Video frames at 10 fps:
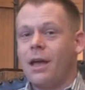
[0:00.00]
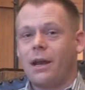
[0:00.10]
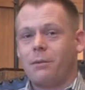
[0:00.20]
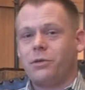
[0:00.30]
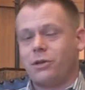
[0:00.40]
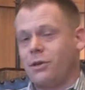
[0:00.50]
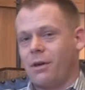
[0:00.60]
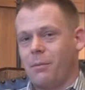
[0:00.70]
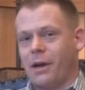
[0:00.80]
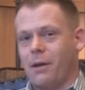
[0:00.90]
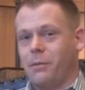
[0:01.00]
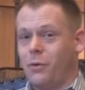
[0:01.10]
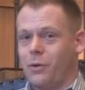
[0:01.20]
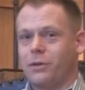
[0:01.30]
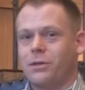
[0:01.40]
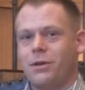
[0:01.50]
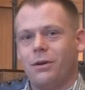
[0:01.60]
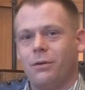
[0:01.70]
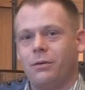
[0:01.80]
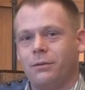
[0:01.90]
and I'm sure they'll become yours
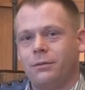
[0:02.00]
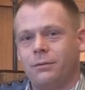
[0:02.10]
too.